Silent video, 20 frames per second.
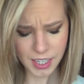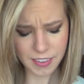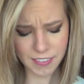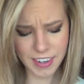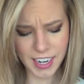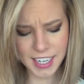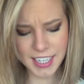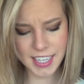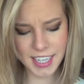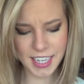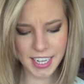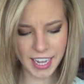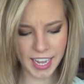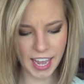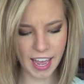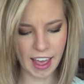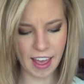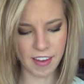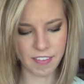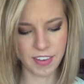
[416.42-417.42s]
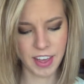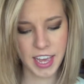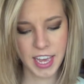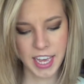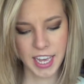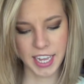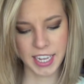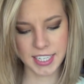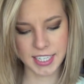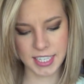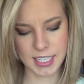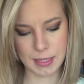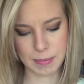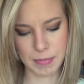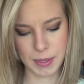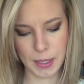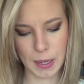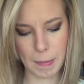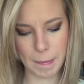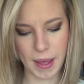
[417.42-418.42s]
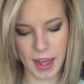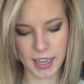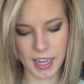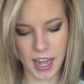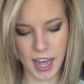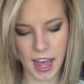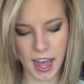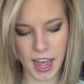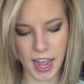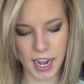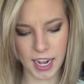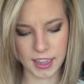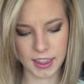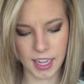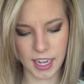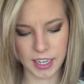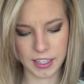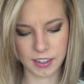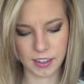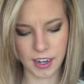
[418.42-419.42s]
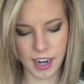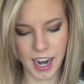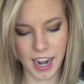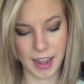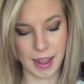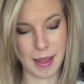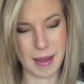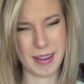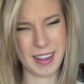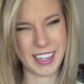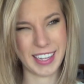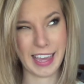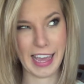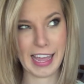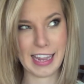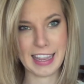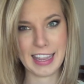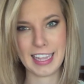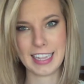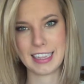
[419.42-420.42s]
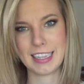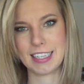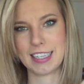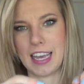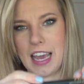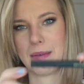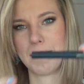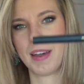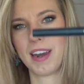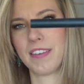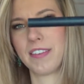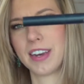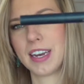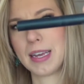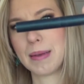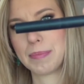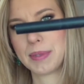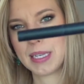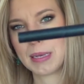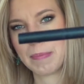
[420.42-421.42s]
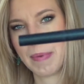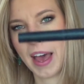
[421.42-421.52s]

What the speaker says: The next thing I have is this Mirabella eyeliner. I again think this came out of an Ipsy